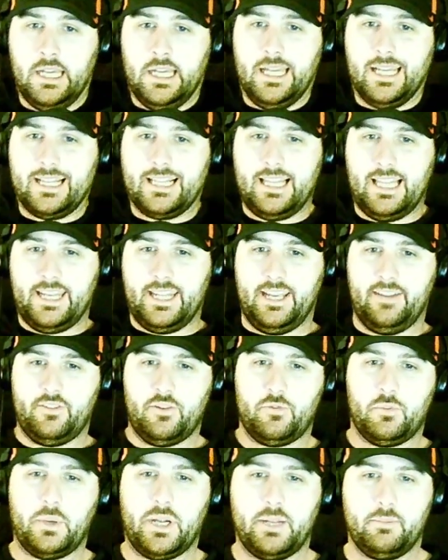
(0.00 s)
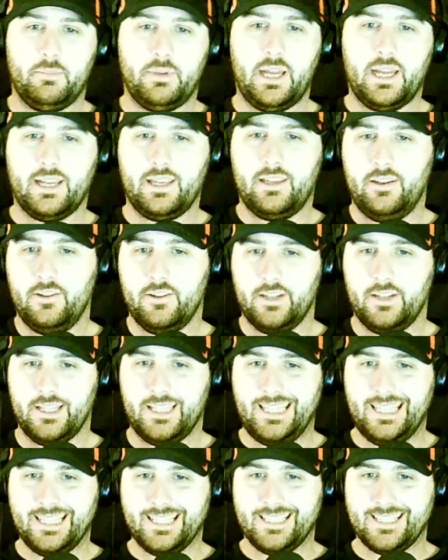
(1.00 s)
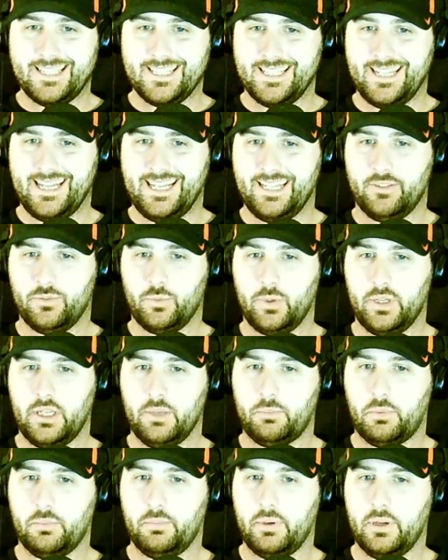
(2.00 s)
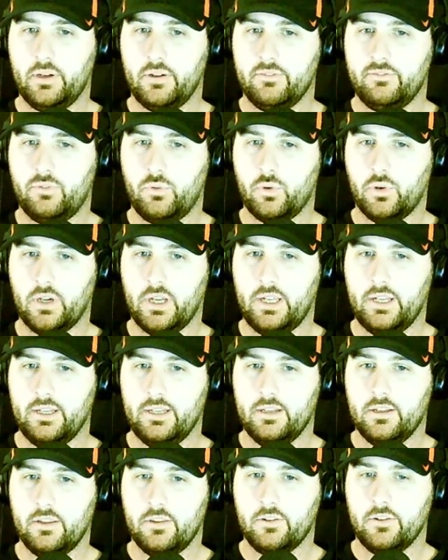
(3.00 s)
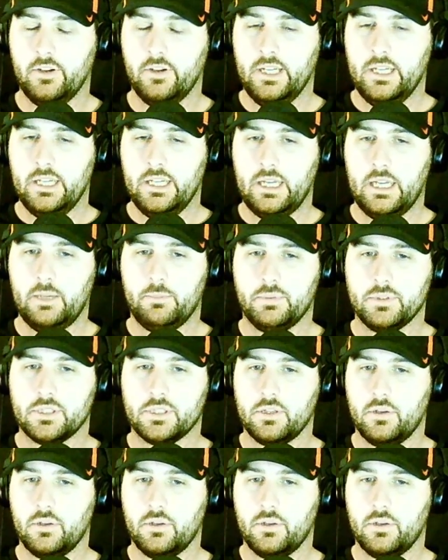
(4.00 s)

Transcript: Glad to have everybody back here again tonight as we get prepared for another episode